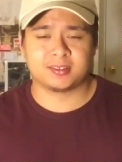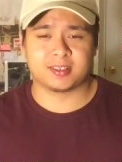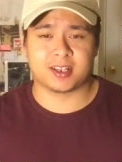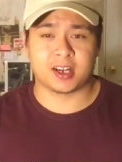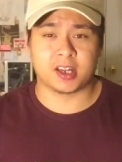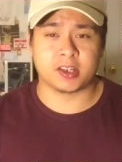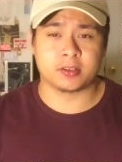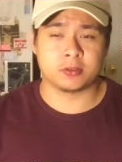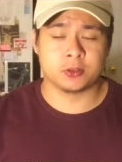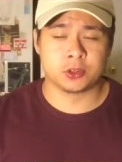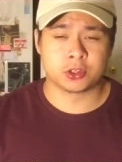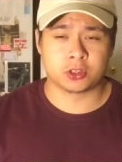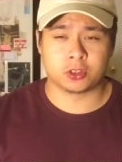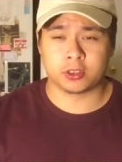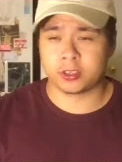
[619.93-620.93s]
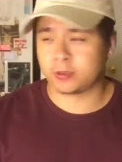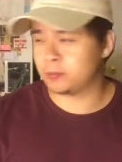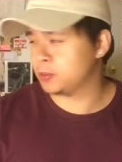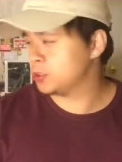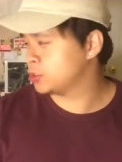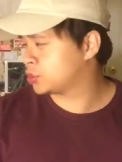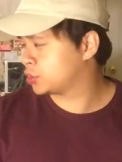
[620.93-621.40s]
than I usually
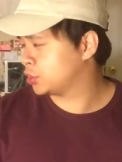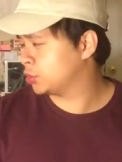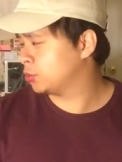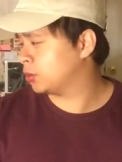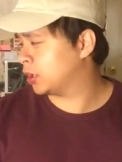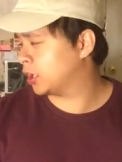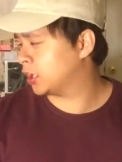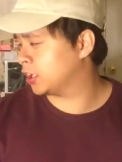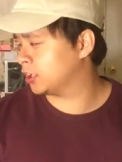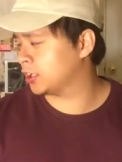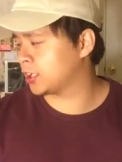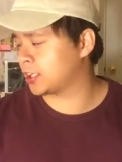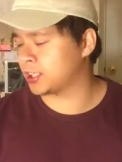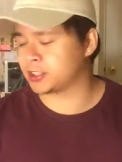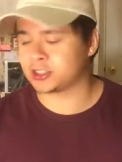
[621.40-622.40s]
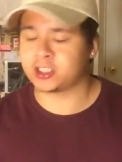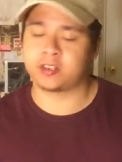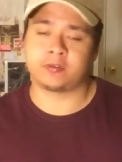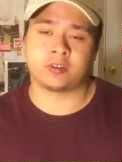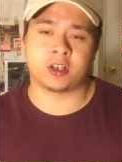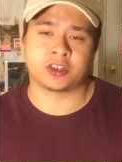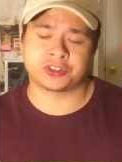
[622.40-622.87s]
am used to. Uh, like I said,
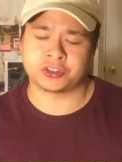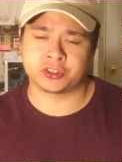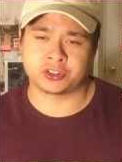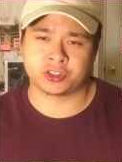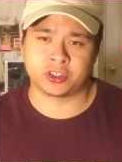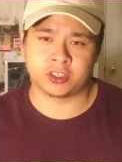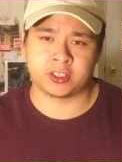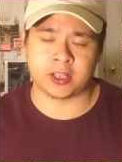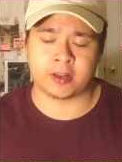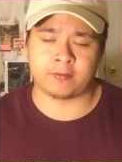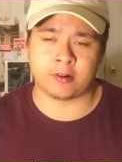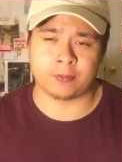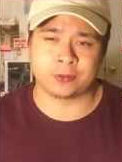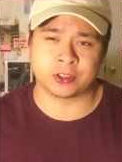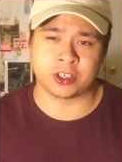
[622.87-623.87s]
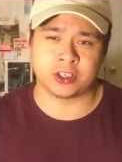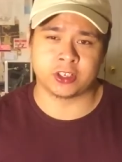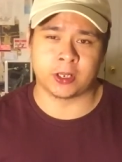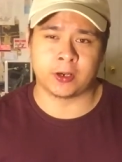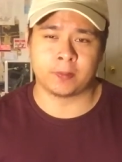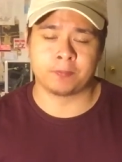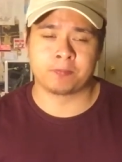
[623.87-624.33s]
if you guys are interested in that Represent
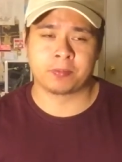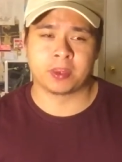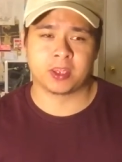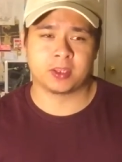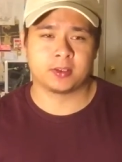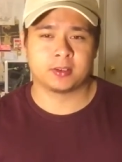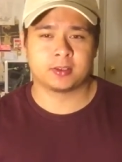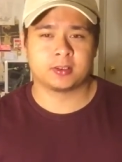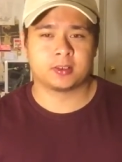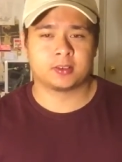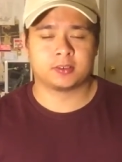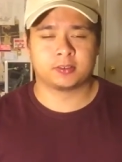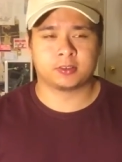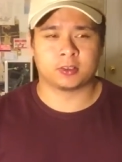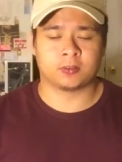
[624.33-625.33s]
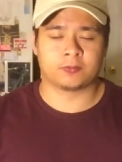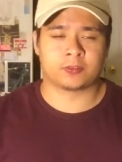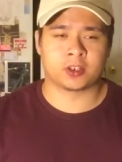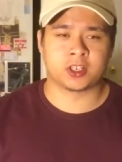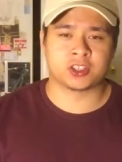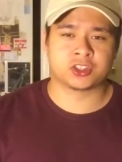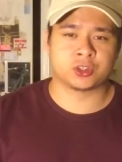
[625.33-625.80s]
Denim, don't
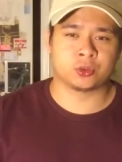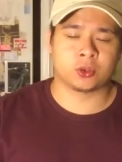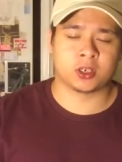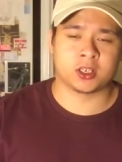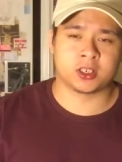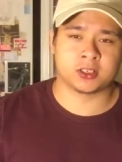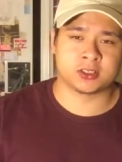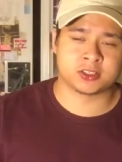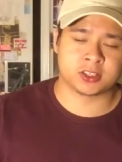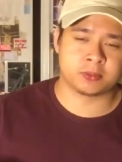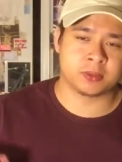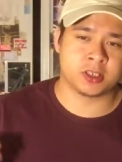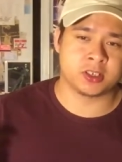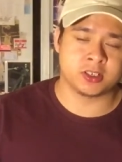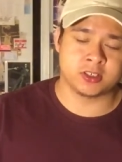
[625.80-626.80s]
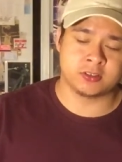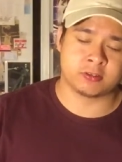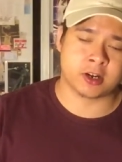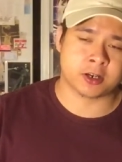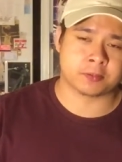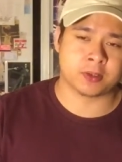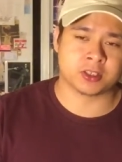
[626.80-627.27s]
forget to uh, send me a
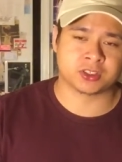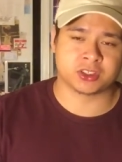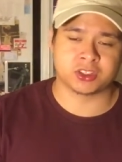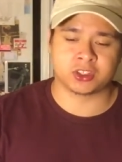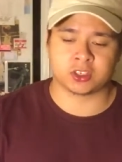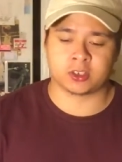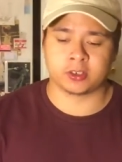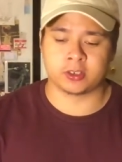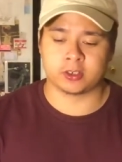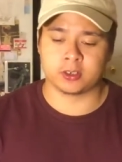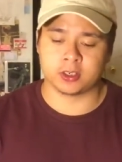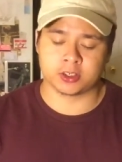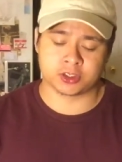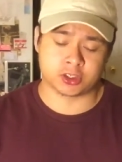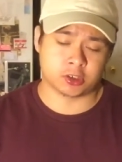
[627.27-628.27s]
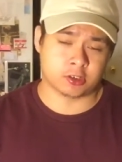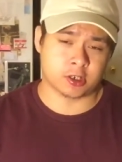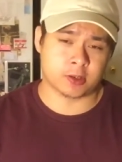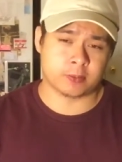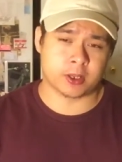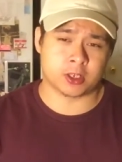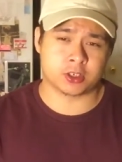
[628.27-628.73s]
direct message on
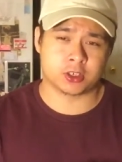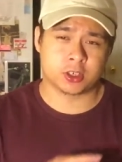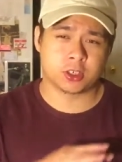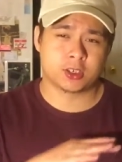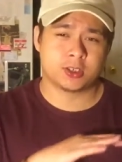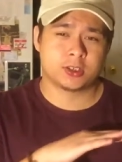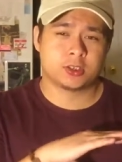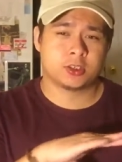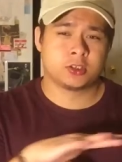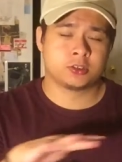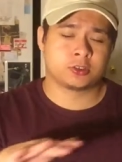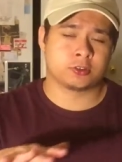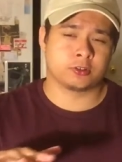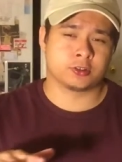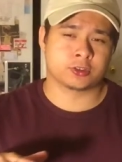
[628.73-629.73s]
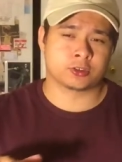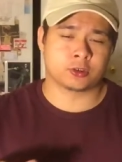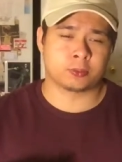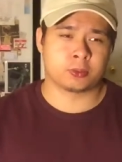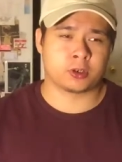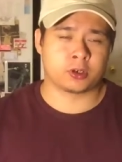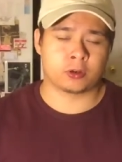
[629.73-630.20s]
Instagram at true
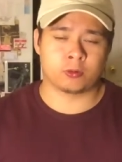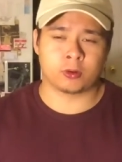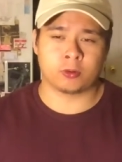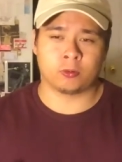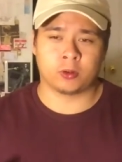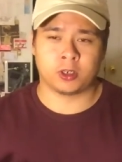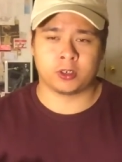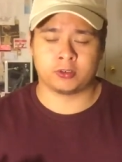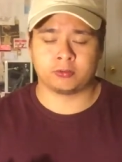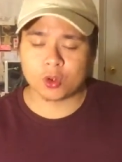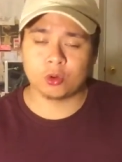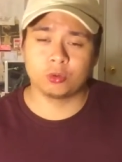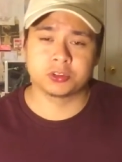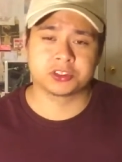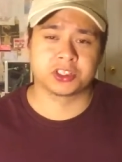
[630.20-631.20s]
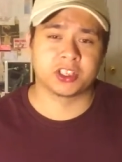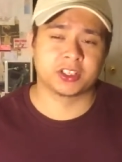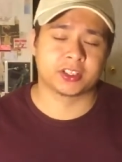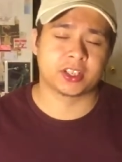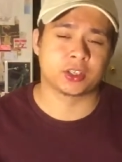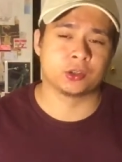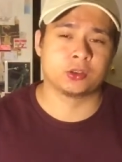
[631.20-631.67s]
underscore 101. Once again,
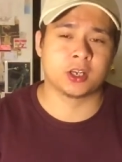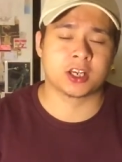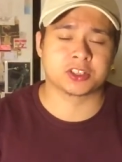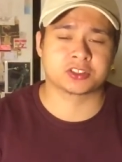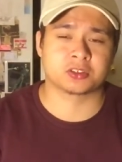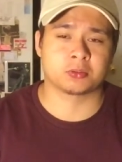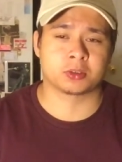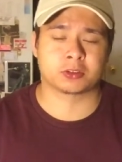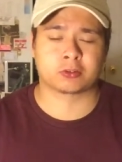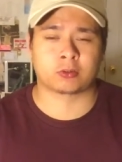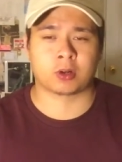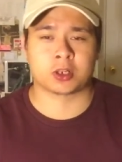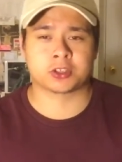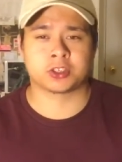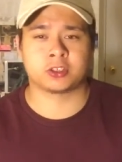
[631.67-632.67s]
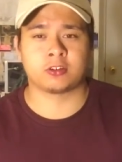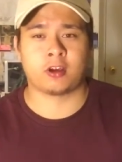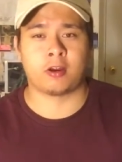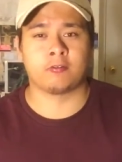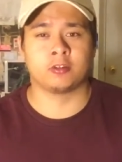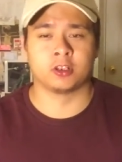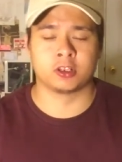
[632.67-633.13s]
thank you guys so much for watching. You,
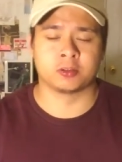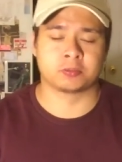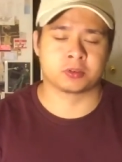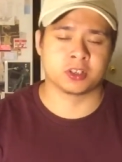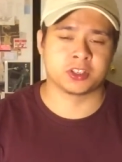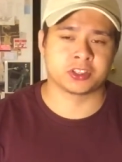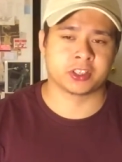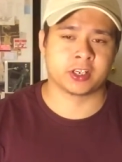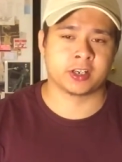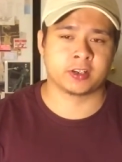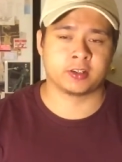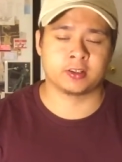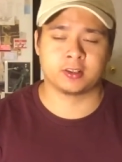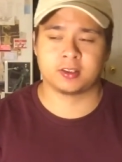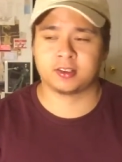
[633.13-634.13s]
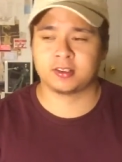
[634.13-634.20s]
I really appreciate it.